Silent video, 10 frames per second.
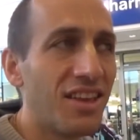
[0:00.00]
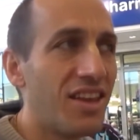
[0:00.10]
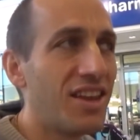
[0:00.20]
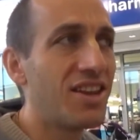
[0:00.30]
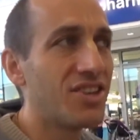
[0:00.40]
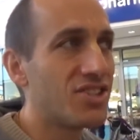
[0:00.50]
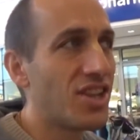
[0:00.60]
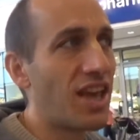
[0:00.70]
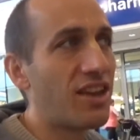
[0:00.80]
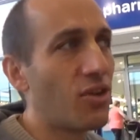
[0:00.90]
It is,
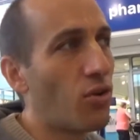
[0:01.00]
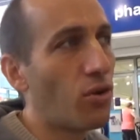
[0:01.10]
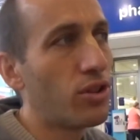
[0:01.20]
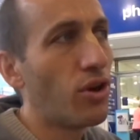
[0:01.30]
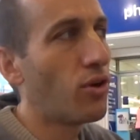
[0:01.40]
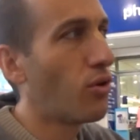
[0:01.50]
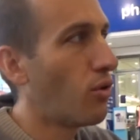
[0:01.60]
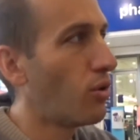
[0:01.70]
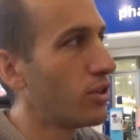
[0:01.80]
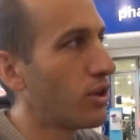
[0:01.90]
and although
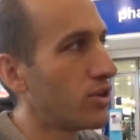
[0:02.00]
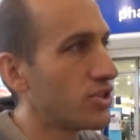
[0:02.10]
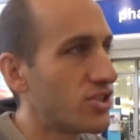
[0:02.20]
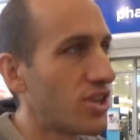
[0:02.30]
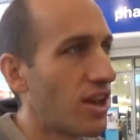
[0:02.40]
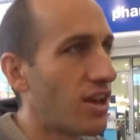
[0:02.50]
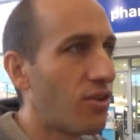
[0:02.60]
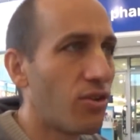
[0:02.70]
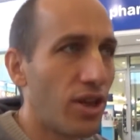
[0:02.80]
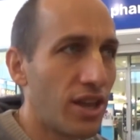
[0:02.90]
all those
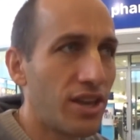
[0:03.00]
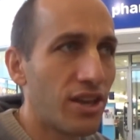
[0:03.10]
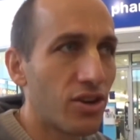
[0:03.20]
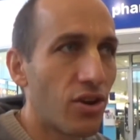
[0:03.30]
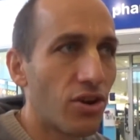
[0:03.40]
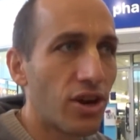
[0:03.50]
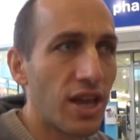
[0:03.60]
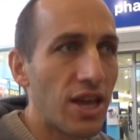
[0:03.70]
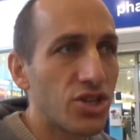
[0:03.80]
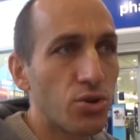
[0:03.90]
Indian
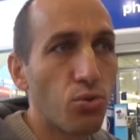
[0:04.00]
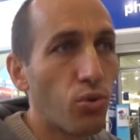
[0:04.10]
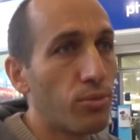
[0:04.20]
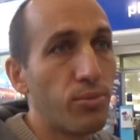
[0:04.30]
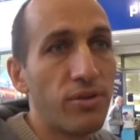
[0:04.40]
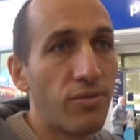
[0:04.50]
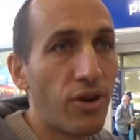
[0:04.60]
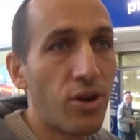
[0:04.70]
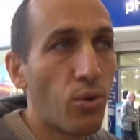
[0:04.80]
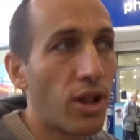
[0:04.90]
congregations will be
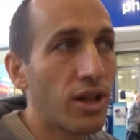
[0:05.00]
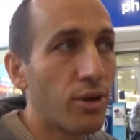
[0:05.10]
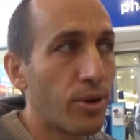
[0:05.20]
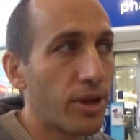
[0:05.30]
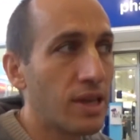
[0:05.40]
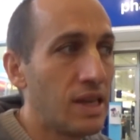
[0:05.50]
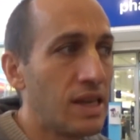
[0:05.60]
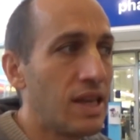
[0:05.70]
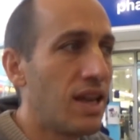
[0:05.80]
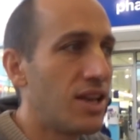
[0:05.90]
very welcoming,
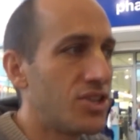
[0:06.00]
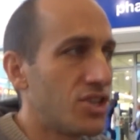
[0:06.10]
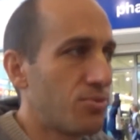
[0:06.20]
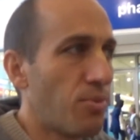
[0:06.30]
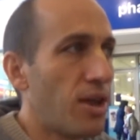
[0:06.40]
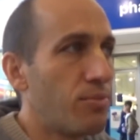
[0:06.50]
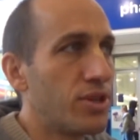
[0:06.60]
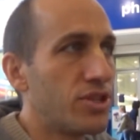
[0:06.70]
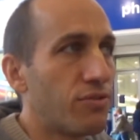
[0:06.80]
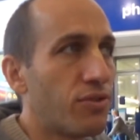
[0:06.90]
it just might be
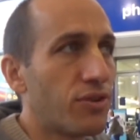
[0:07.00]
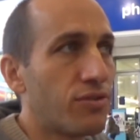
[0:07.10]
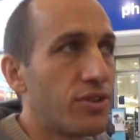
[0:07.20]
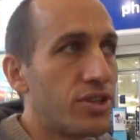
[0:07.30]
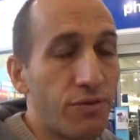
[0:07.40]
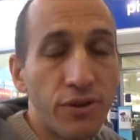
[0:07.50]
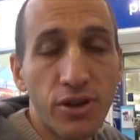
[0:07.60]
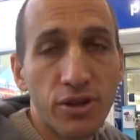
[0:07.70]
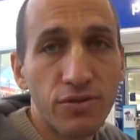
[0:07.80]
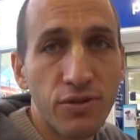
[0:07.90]

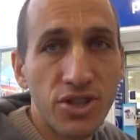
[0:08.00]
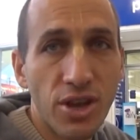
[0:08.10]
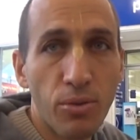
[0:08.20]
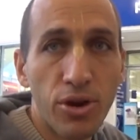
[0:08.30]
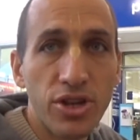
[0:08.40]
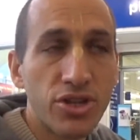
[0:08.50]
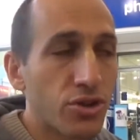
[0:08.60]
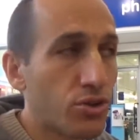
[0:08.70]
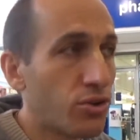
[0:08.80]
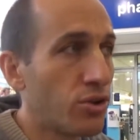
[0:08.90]
difficult for somebody
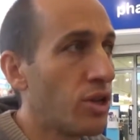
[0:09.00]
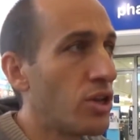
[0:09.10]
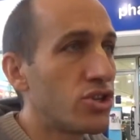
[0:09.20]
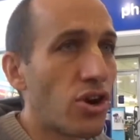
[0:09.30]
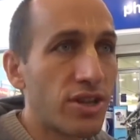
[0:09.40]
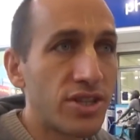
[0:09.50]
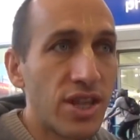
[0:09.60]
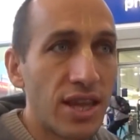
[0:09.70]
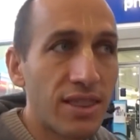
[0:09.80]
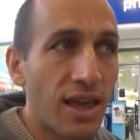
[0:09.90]
to
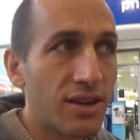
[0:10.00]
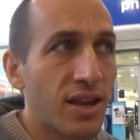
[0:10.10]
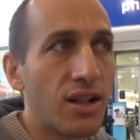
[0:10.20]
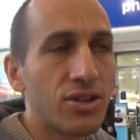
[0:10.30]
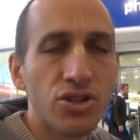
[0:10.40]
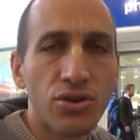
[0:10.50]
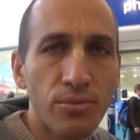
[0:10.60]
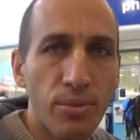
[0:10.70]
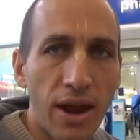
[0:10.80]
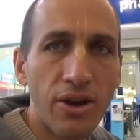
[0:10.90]
transcend that cultural
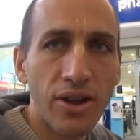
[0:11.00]
barrier.